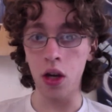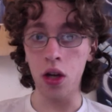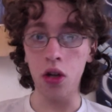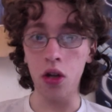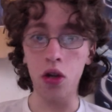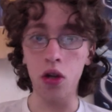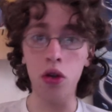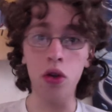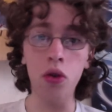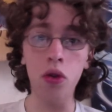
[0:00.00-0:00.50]

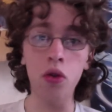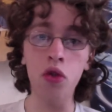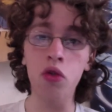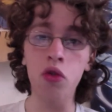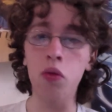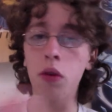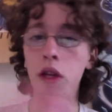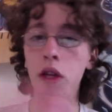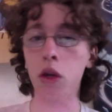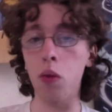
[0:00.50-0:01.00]
choose
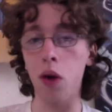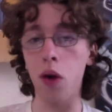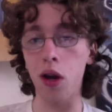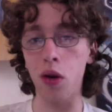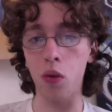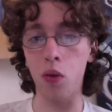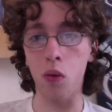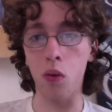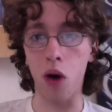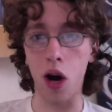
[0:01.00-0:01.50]
what you want to
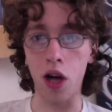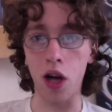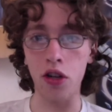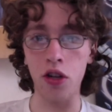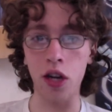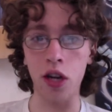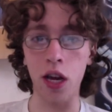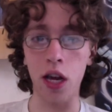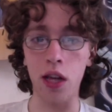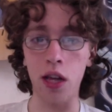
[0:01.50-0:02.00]
watch
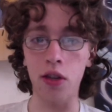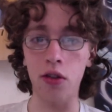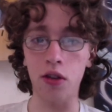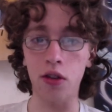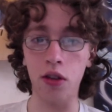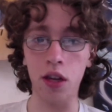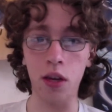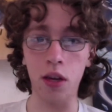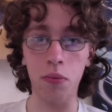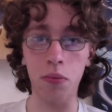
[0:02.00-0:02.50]
and
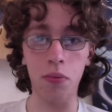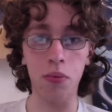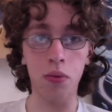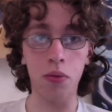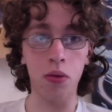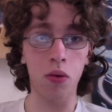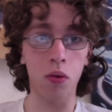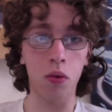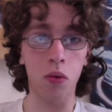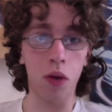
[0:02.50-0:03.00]
skip
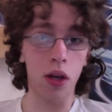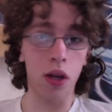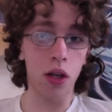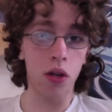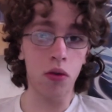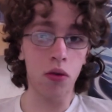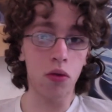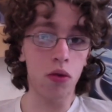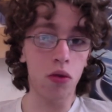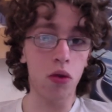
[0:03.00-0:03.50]
what you
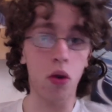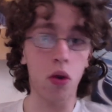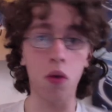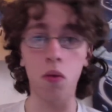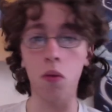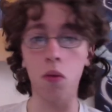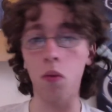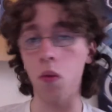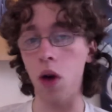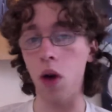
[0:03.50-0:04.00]
don't
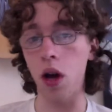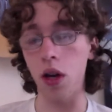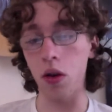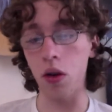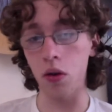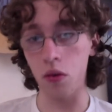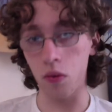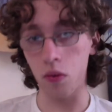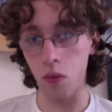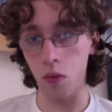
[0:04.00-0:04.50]
want
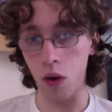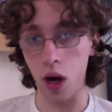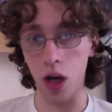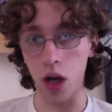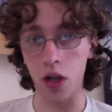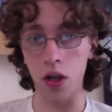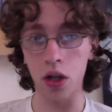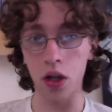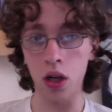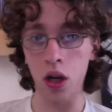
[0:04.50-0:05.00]
to
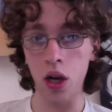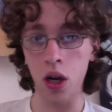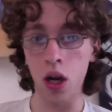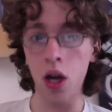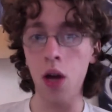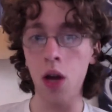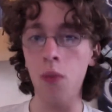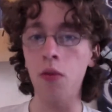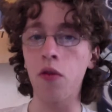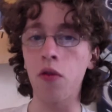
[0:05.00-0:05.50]
watch.
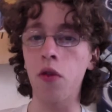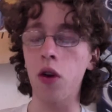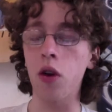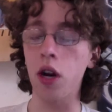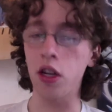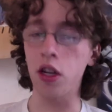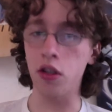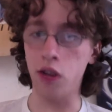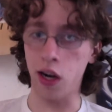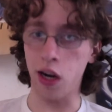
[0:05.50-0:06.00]
Before I
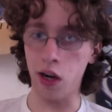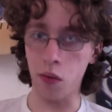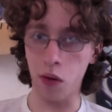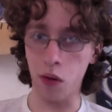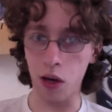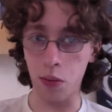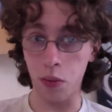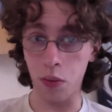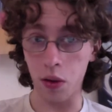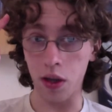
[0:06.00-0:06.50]
start, I want to
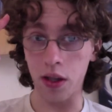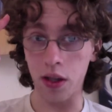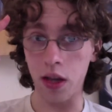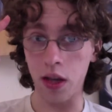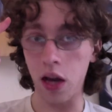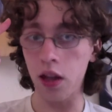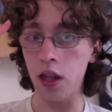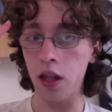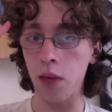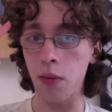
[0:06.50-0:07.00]
point out that
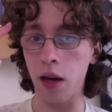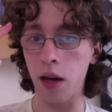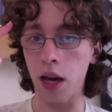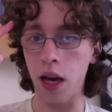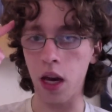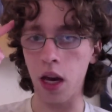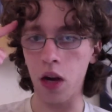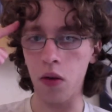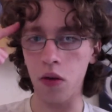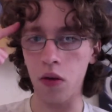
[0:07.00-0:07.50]
my
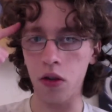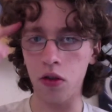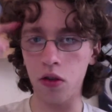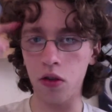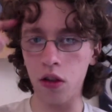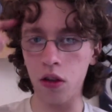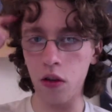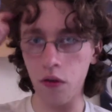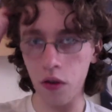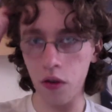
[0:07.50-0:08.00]
hair is
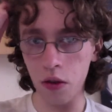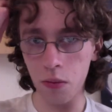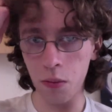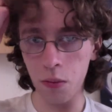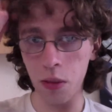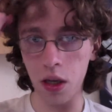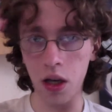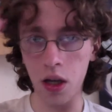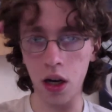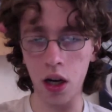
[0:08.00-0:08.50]
different
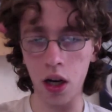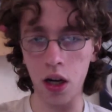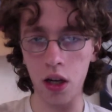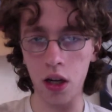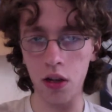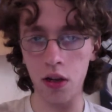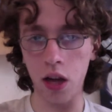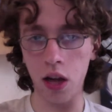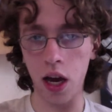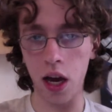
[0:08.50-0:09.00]
because
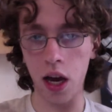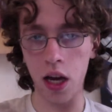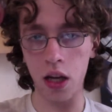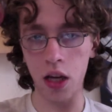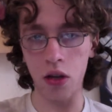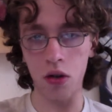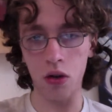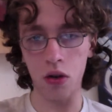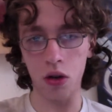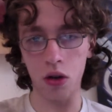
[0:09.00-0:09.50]
I
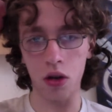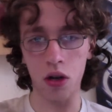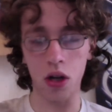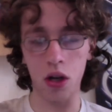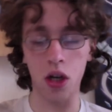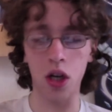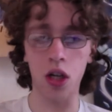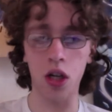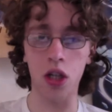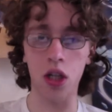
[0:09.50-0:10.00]
took a
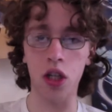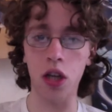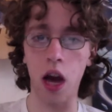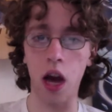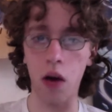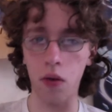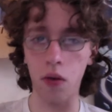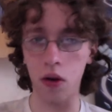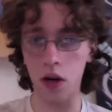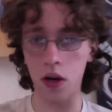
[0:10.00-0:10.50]
shower
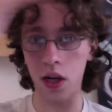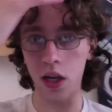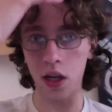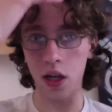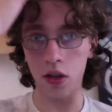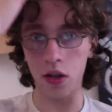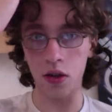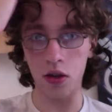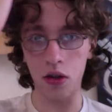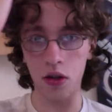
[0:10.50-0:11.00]
and it's
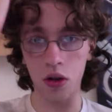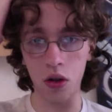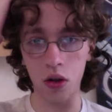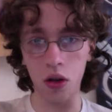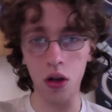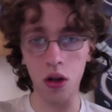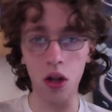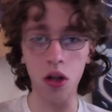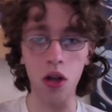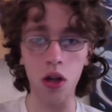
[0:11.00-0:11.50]
still a
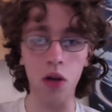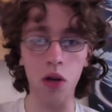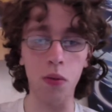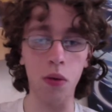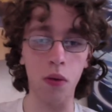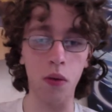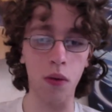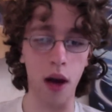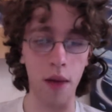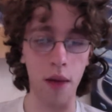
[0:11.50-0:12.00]
little bit wet.
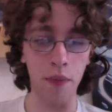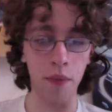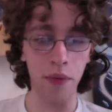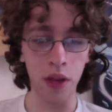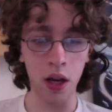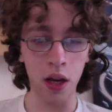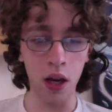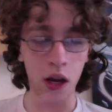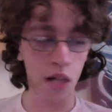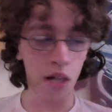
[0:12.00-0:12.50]

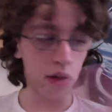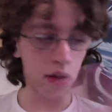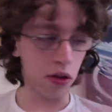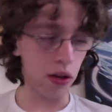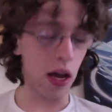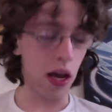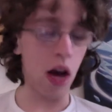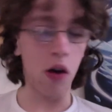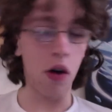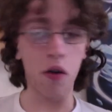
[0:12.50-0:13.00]
So now,
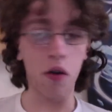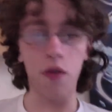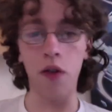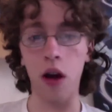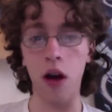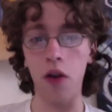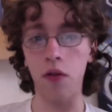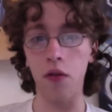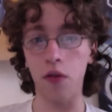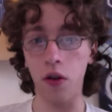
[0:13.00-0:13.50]
without
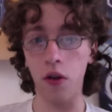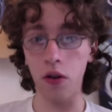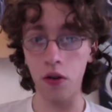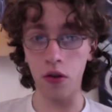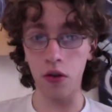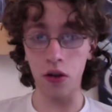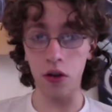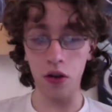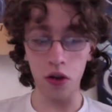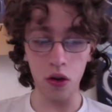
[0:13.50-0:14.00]
further
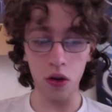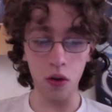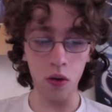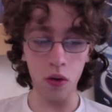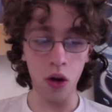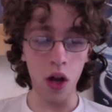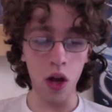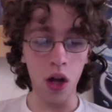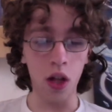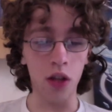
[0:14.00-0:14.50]
ado, let's
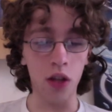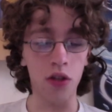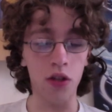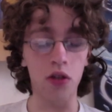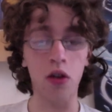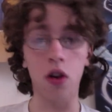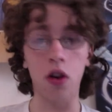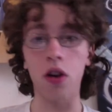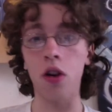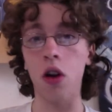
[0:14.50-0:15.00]
start it
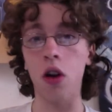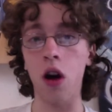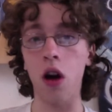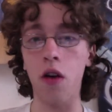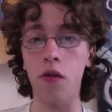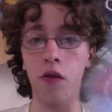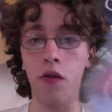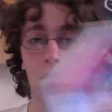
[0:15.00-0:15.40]
off with